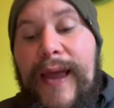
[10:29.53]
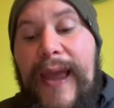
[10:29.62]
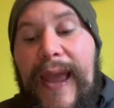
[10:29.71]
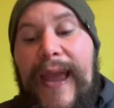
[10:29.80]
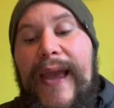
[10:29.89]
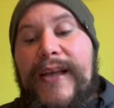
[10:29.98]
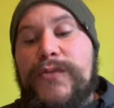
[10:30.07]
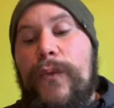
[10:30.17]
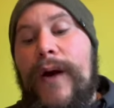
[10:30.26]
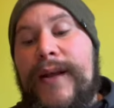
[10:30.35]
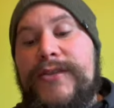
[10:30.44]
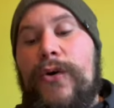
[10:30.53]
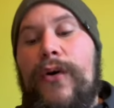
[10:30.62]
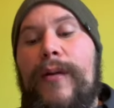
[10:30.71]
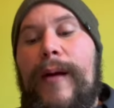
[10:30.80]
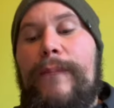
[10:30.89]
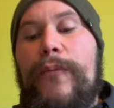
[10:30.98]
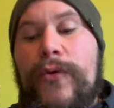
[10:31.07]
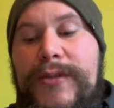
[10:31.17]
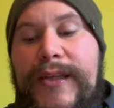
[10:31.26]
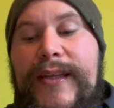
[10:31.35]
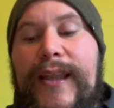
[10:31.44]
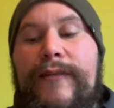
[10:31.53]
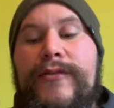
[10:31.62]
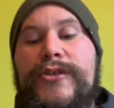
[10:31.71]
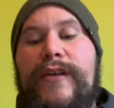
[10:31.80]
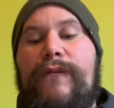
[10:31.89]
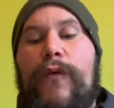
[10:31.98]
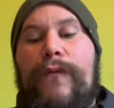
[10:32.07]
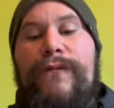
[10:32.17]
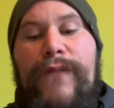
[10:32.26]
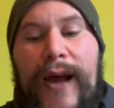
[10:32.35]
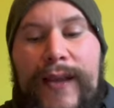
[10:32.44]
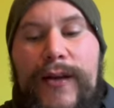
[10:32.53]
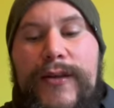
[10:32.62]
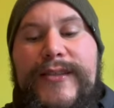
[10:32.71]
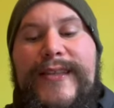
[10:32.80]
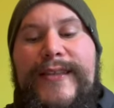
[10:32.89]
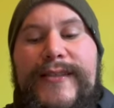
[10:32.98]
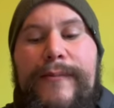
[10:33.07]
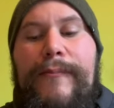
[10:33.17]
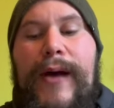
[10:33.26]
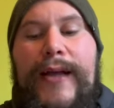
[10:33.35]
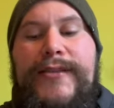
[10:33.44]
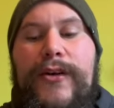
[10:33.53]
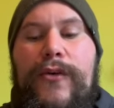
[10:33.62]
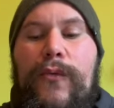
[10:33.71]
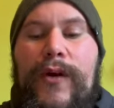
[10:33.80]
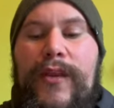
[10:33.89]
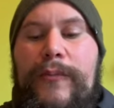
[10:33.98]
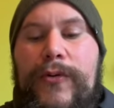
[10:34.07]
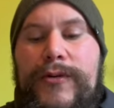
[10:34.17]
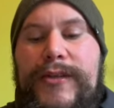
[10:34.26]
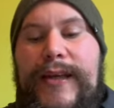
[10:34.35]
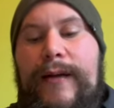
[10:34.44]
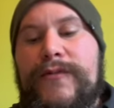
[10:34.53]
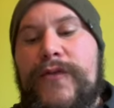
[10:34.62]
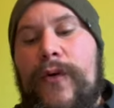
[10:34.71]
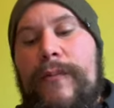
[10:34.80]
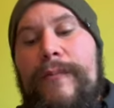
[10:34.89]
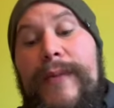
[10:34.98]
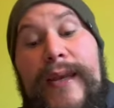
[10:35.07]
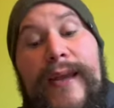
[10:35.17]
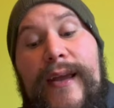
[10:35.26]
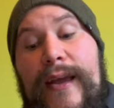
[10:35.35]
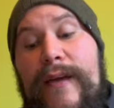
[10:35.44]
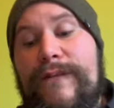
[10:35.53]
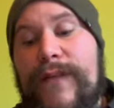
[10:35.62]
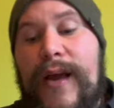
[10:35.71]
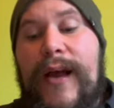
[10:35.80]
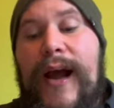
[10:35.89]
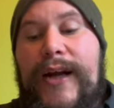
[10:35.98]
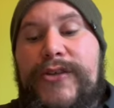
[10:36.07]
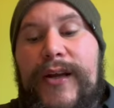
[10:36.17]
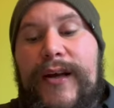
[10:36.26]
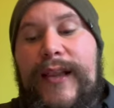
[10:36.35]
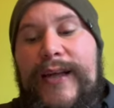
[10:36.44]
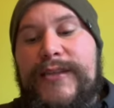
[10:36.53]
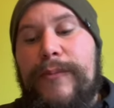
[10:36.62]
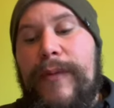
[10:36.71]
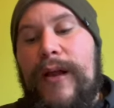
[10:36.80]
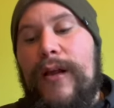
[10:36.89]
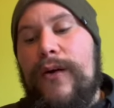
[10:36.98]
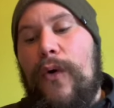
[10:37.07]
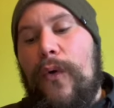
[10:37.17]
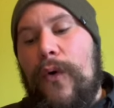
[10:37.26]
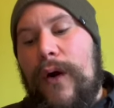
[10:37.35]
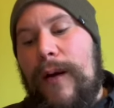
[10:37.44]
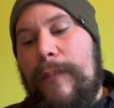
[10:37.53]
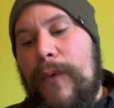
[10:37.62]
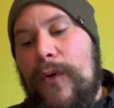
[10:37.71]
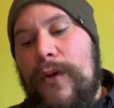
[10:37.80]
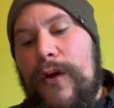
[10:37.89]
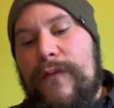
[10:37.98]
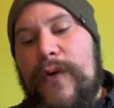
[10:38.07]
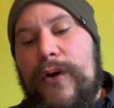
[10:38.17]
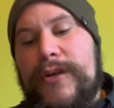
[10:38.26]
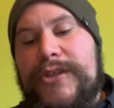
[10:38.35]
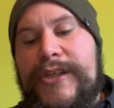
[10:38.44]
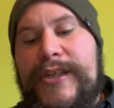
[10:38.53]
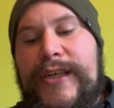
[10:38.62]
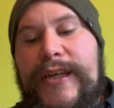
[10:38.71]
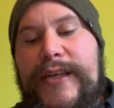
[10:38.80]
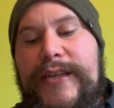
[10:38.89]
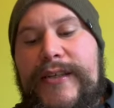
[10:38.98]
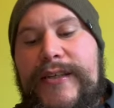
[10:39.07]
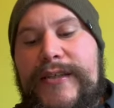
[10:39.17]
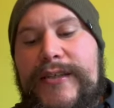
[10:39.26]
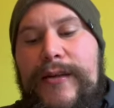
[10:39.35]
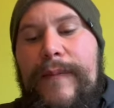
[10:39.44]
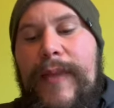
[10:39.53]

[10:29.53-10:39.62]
is, when I talk about protein leveraging for fat loss, does it matter where the protein comes from? Meaning, if I drink a glass of milk or a bowl of cottage cheese,